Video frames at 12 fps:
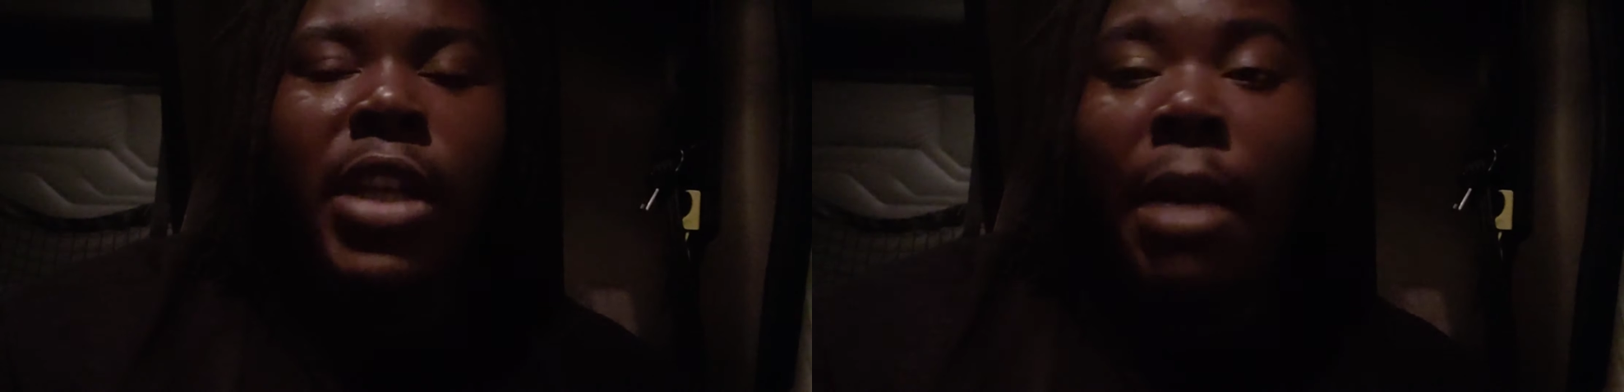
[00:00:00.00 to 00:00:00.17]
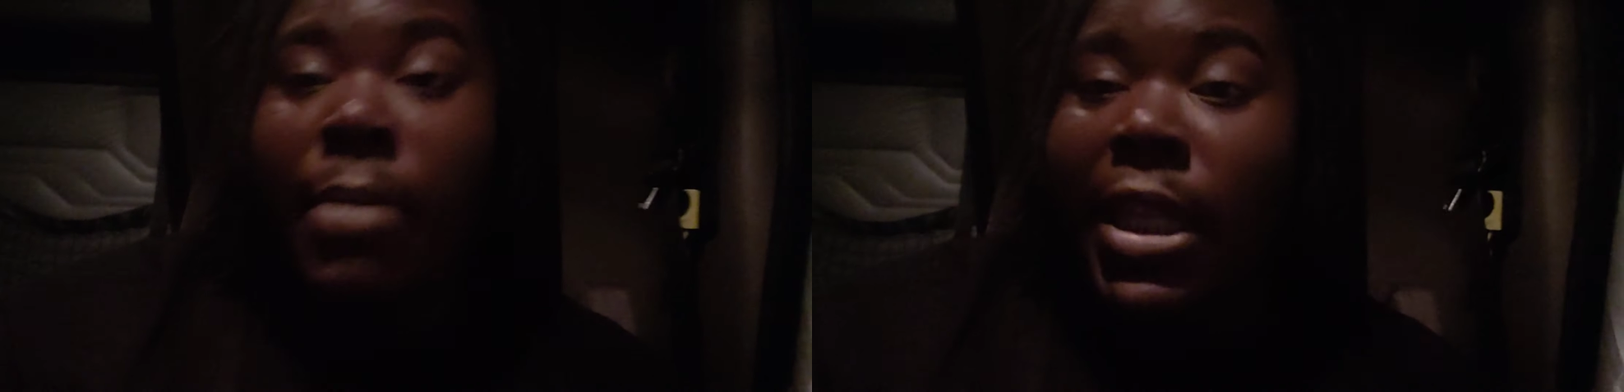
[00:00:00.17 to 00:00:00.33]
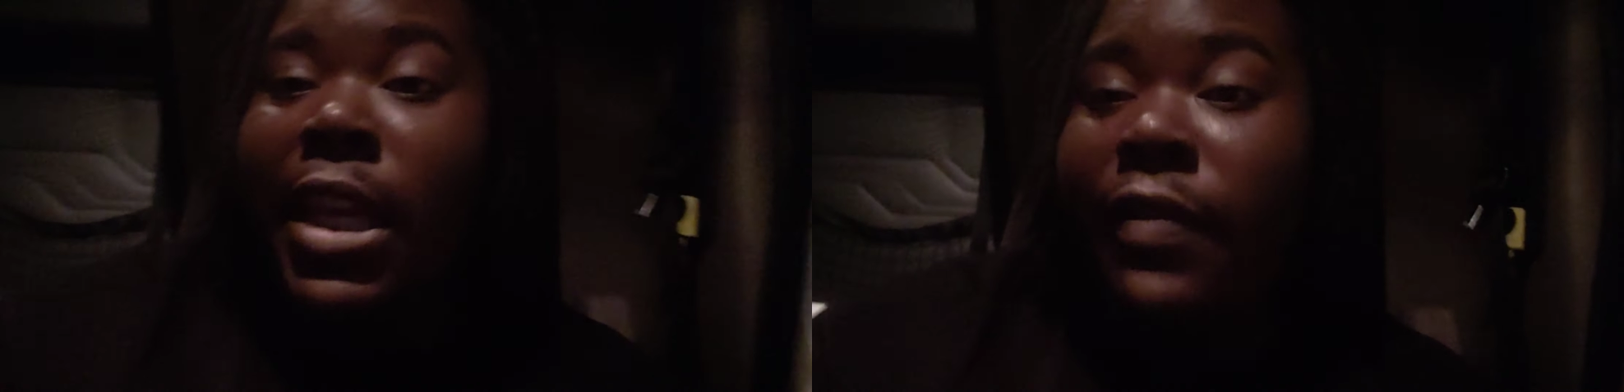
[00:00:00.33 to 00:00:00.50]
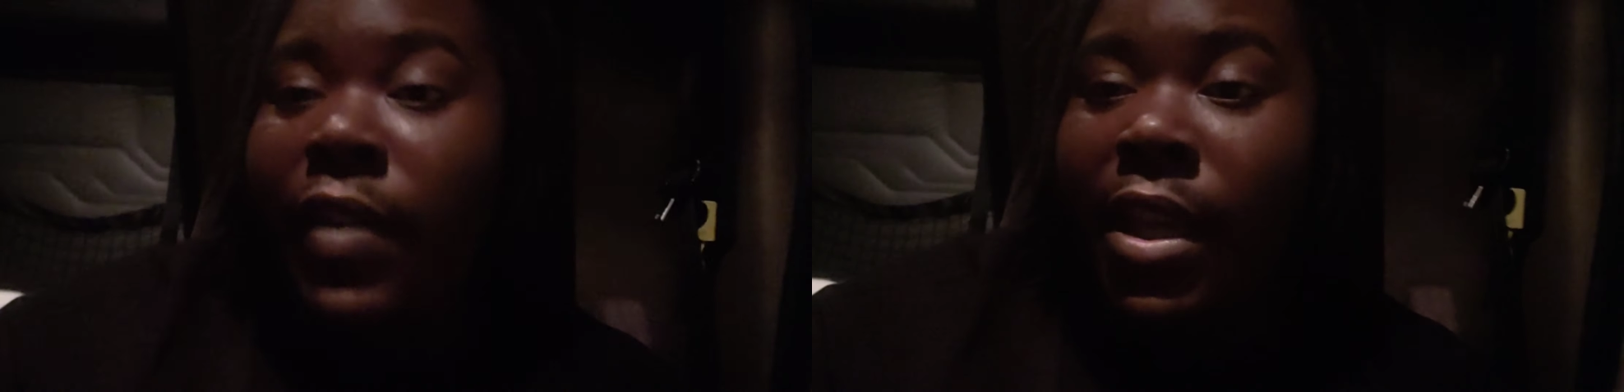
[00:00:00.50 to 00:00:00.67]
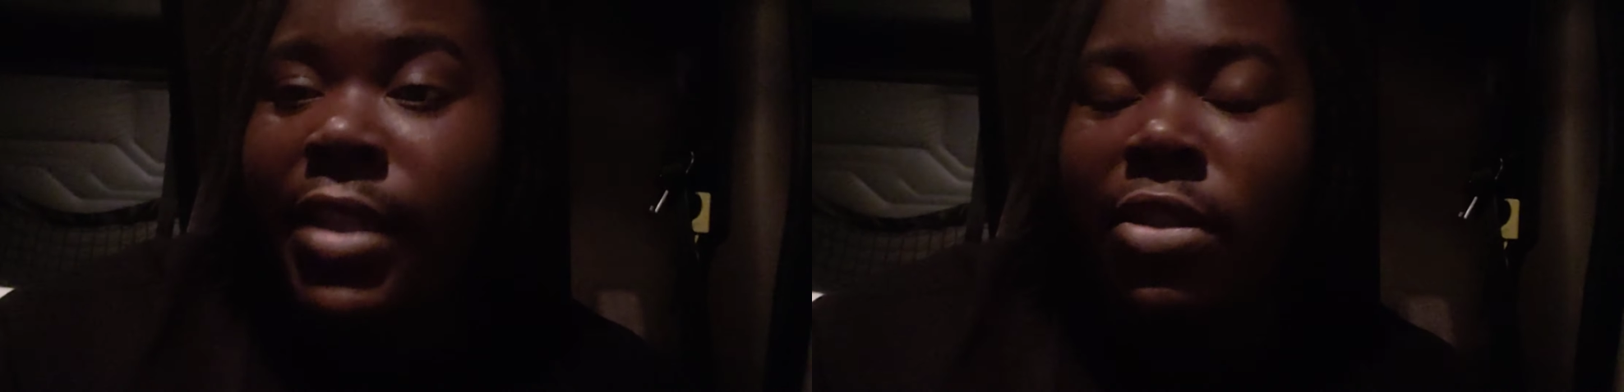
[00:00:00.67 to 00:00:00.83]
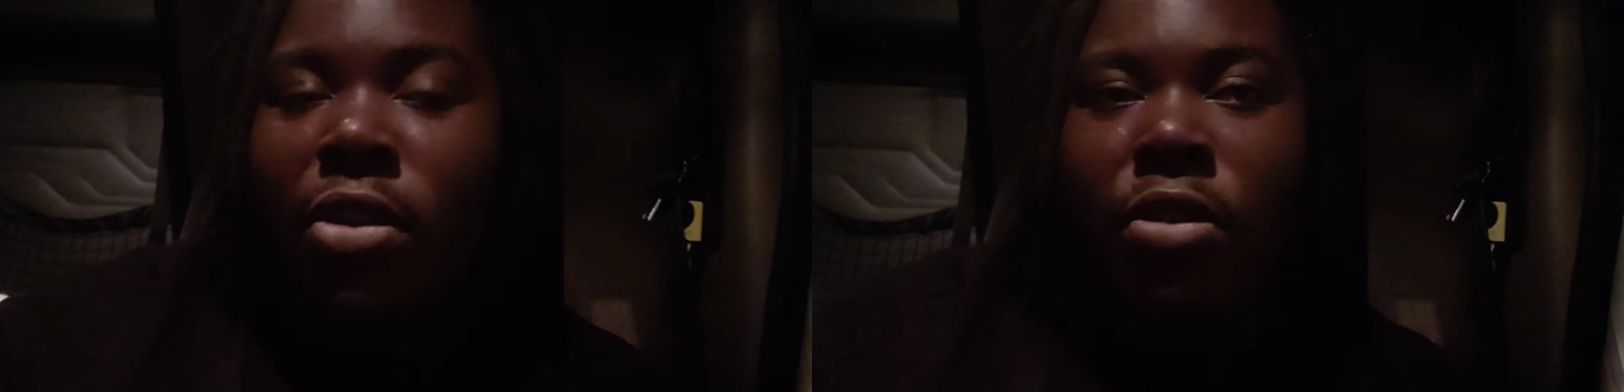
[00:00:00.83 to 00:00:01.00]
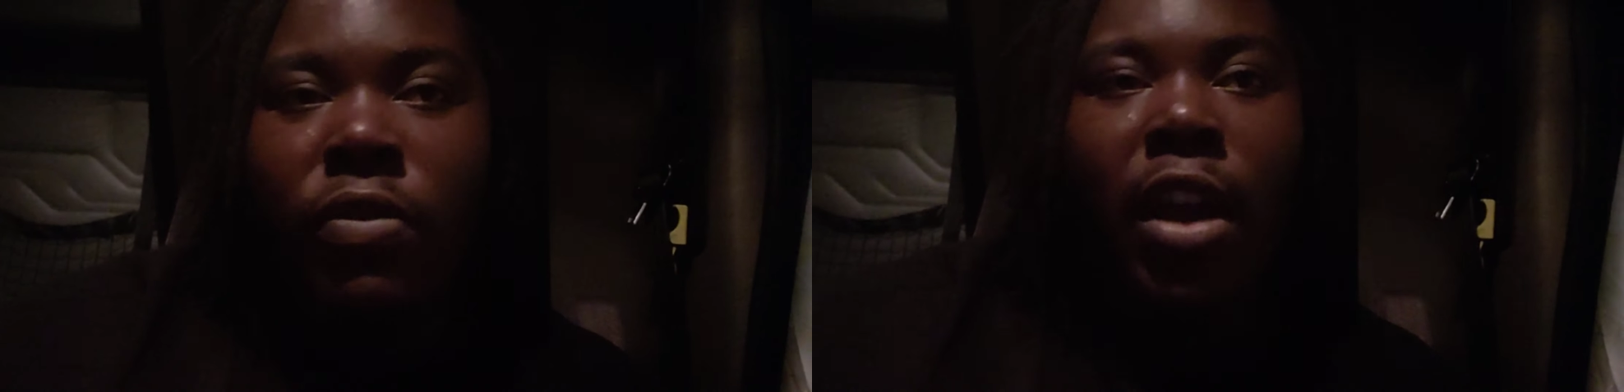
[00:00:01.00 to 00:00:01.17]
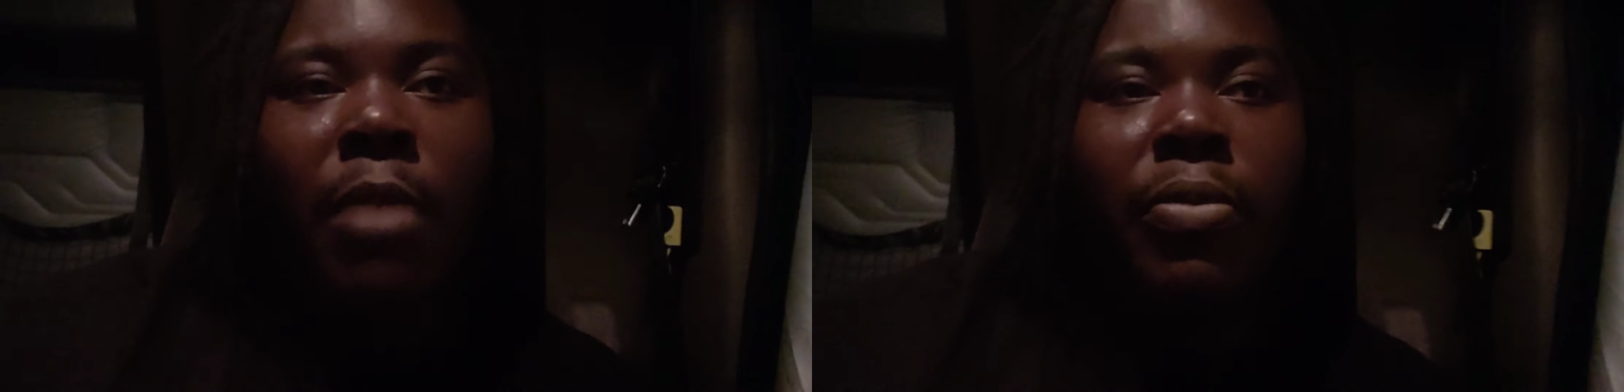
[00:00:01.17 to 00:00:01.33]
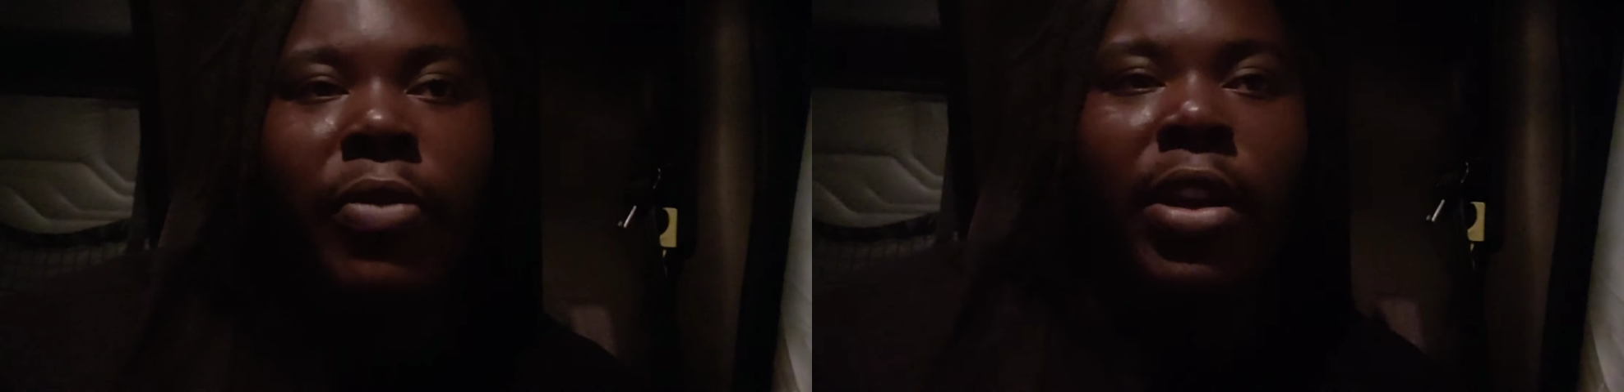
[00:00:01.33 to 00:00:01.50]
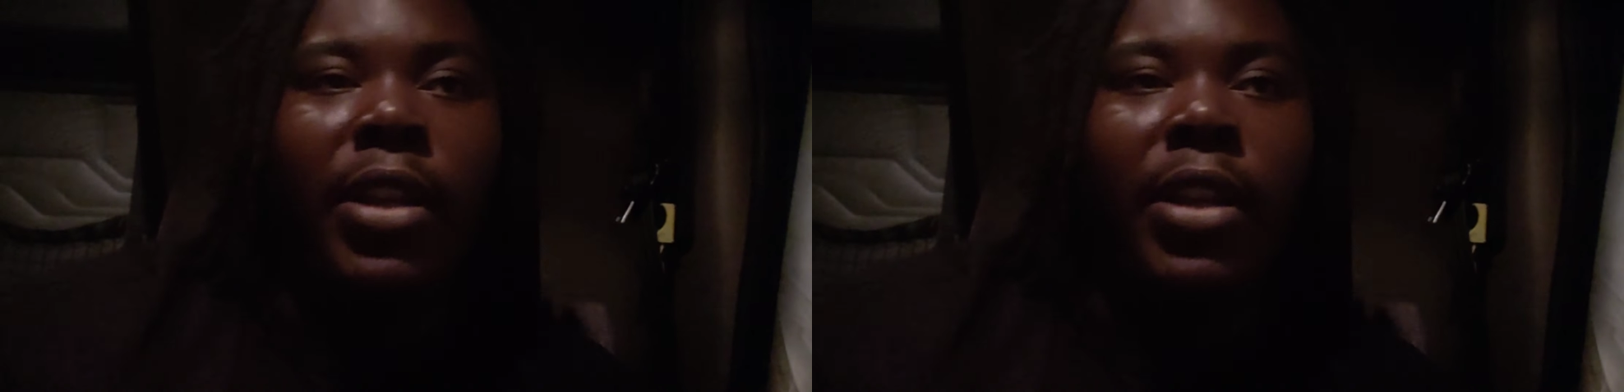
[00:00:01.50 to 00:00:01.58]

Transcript: I believe he is an owner-operator,